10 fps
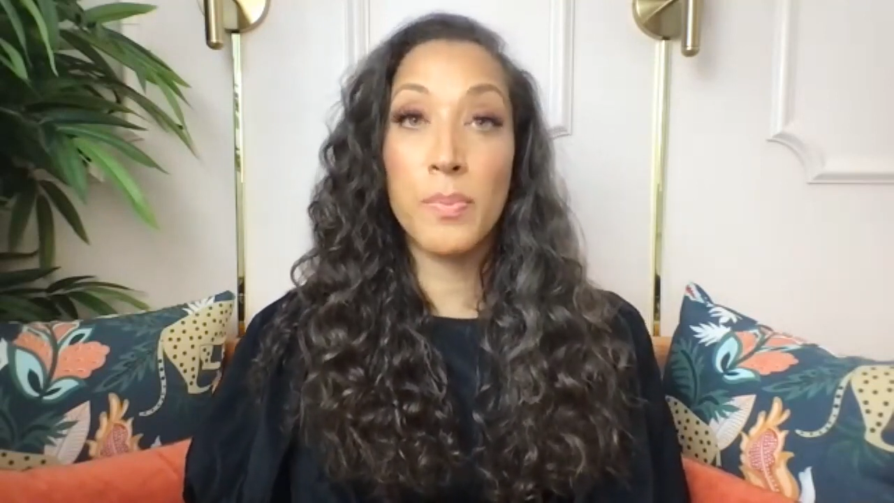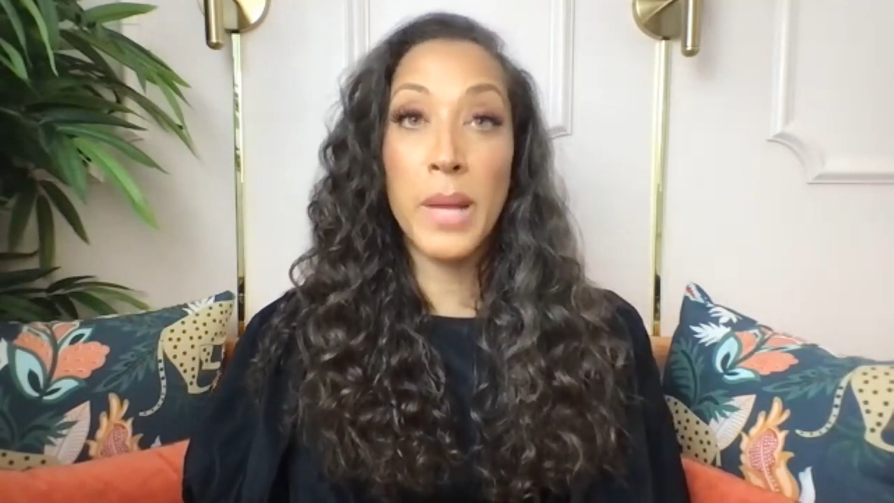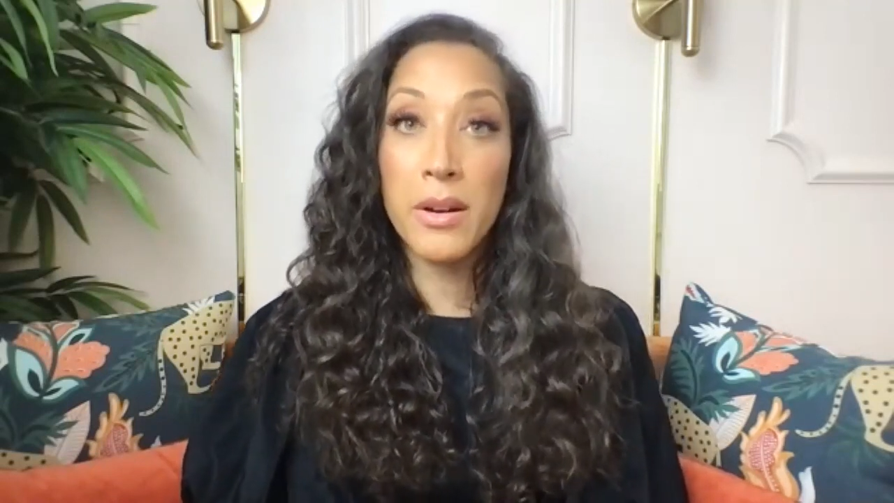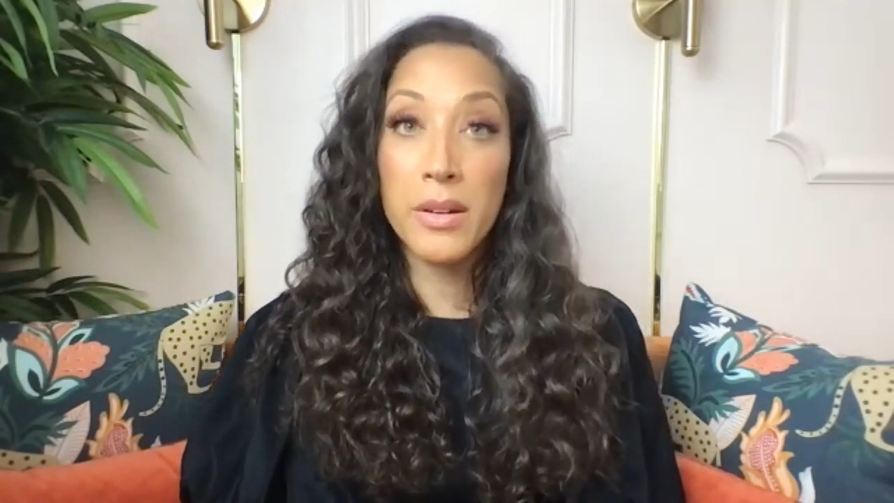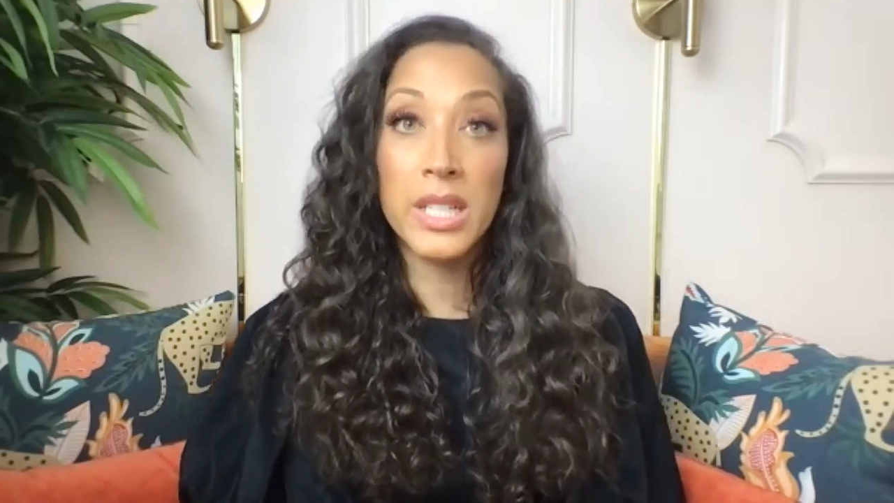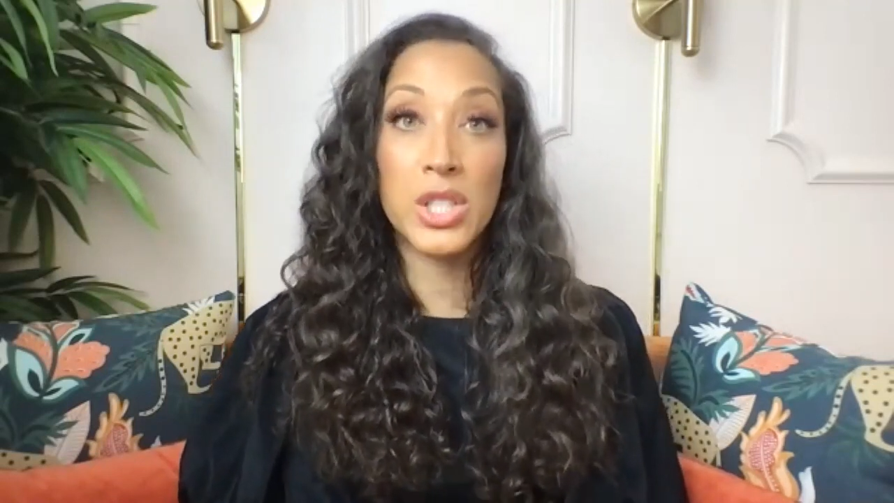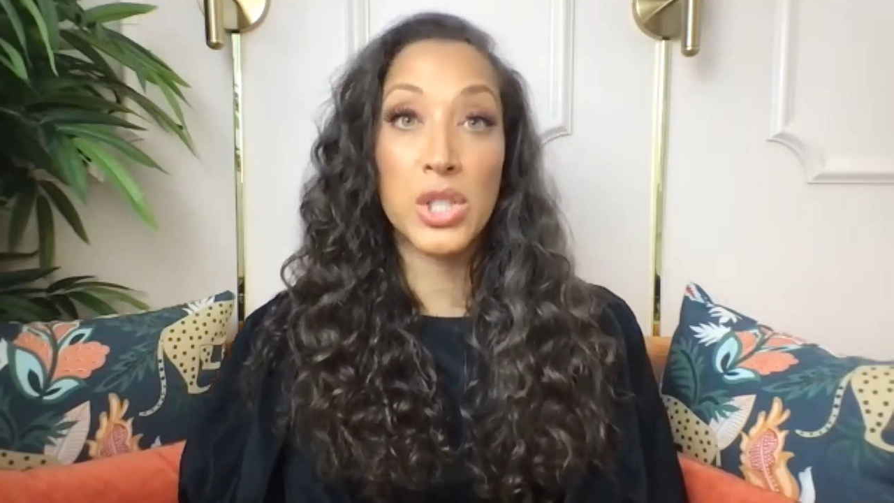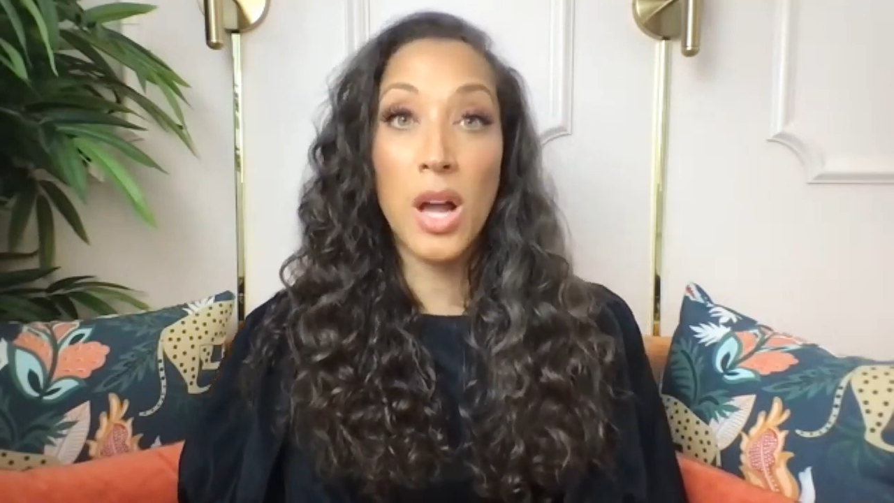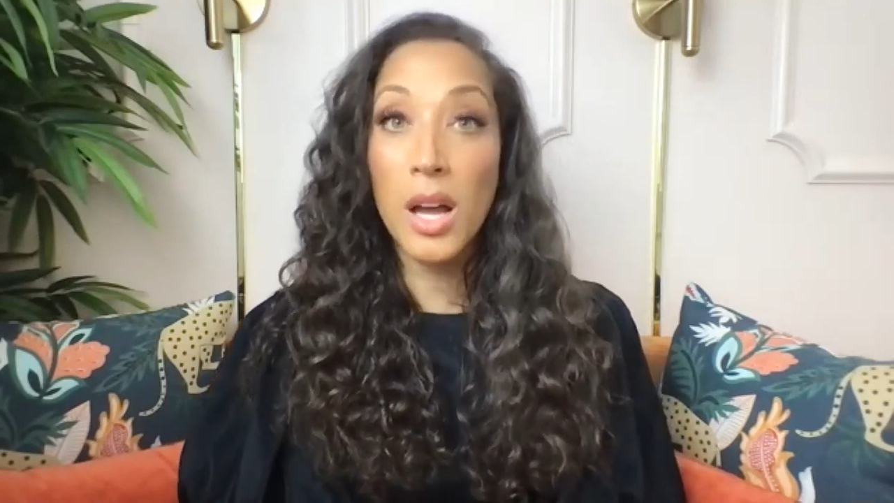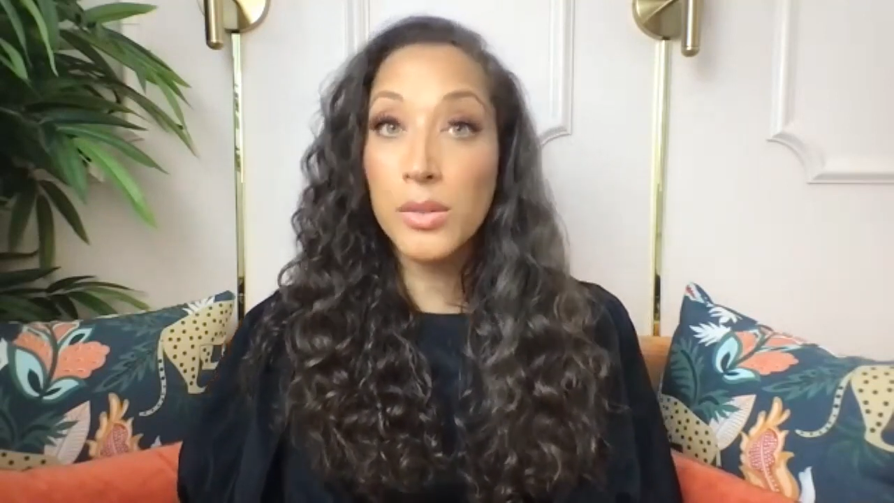parody
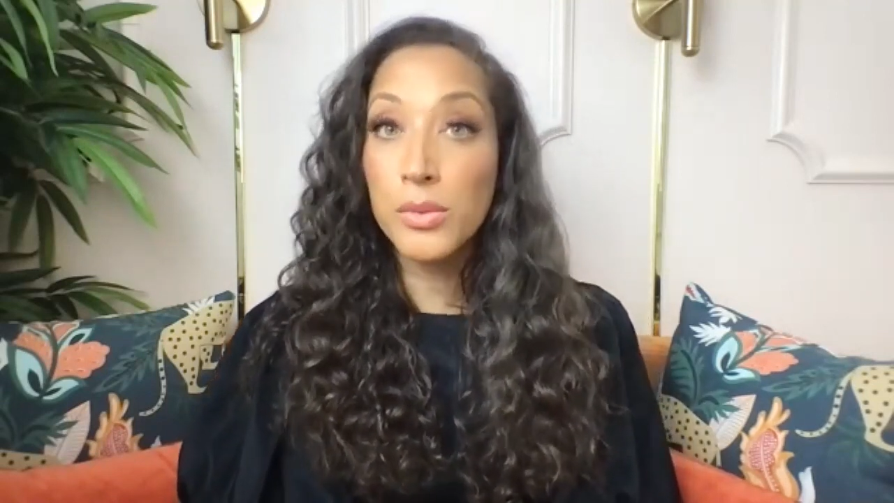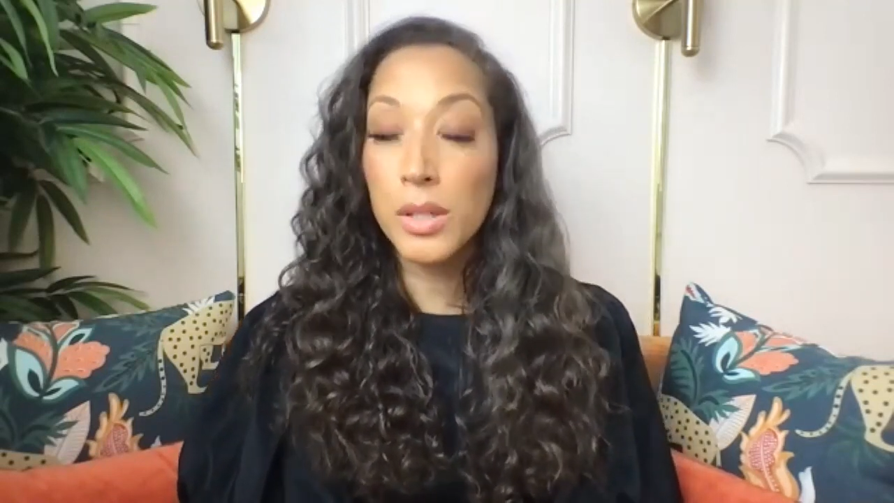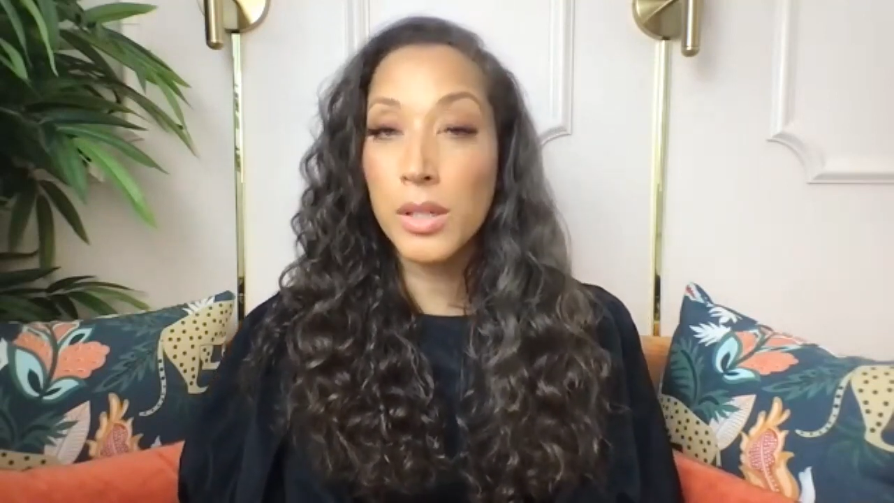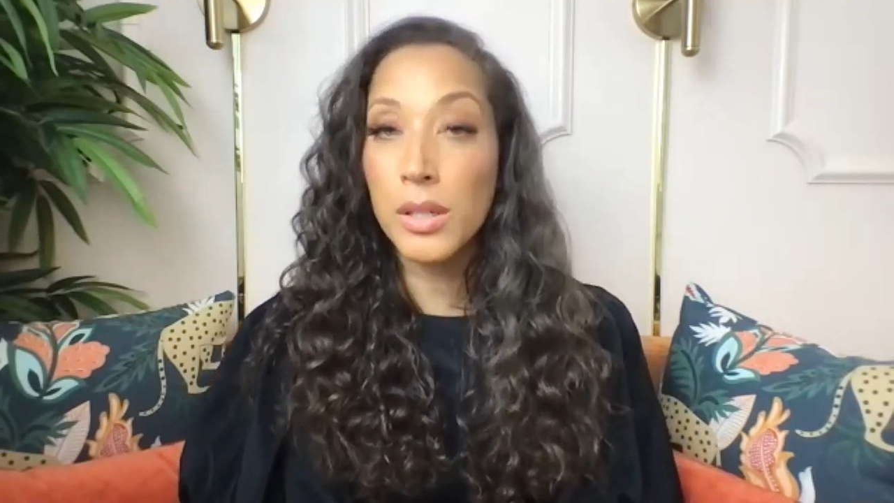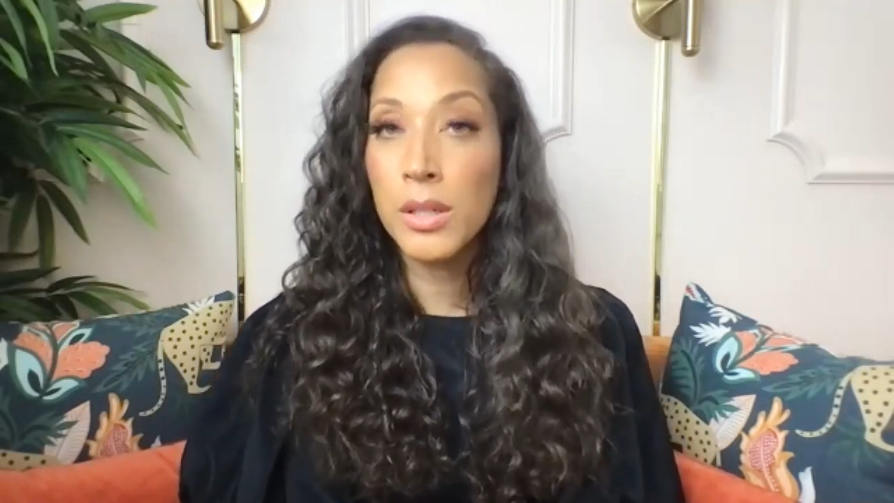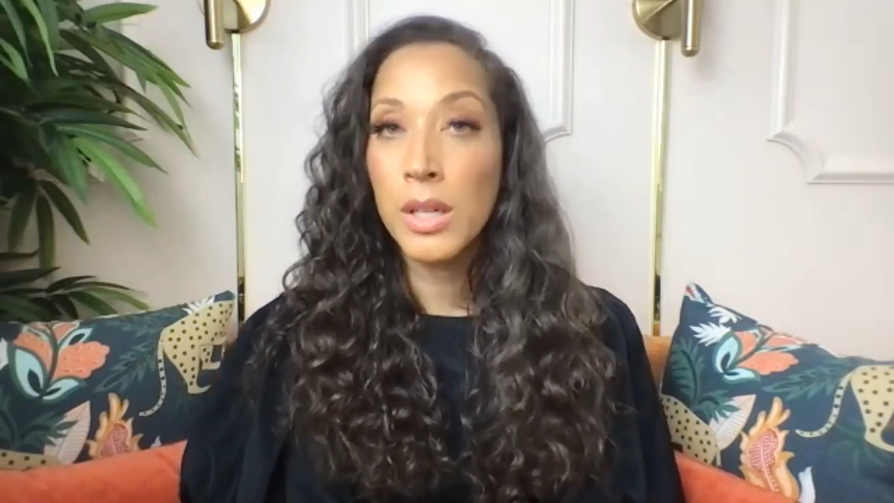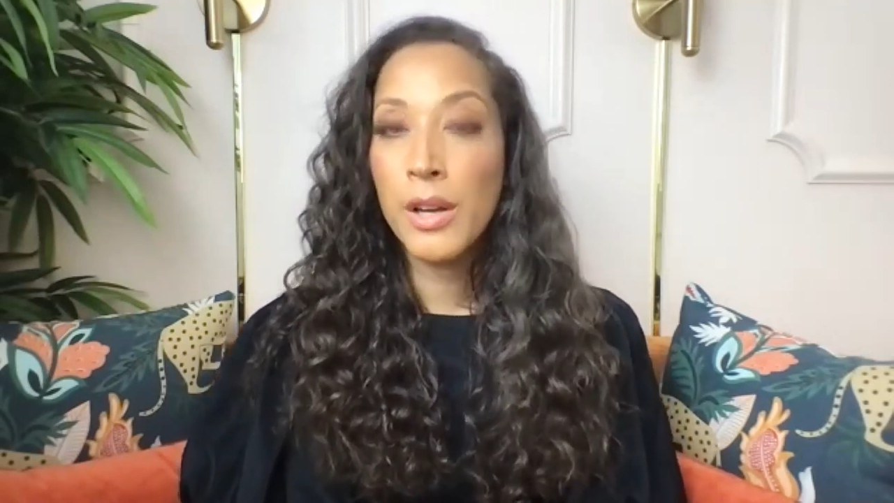genre